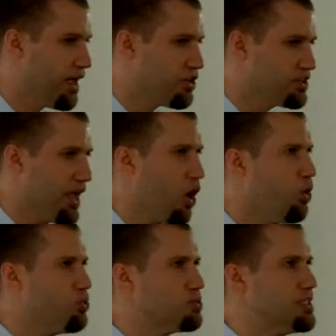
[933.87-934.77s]
And you say,
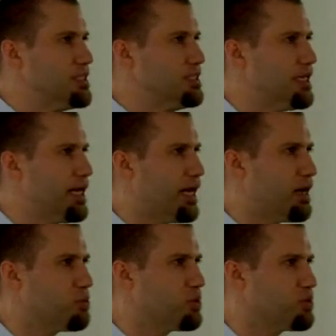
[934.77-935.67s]
oh,
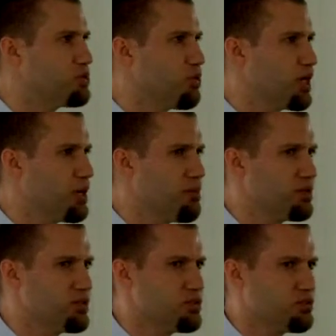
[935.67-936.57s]
yeah, we were talking
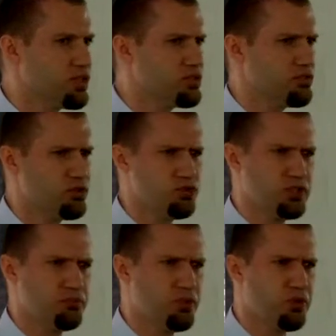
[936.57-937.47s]
about the destruction of
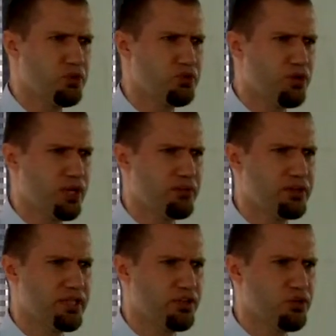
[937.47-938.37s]
Jerusalem. We weren't talking
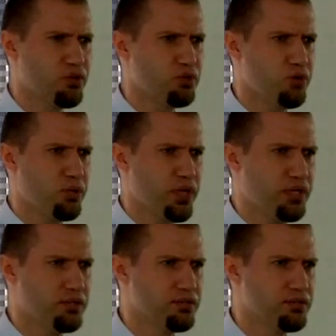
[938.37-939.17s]
about the end of the world, were we?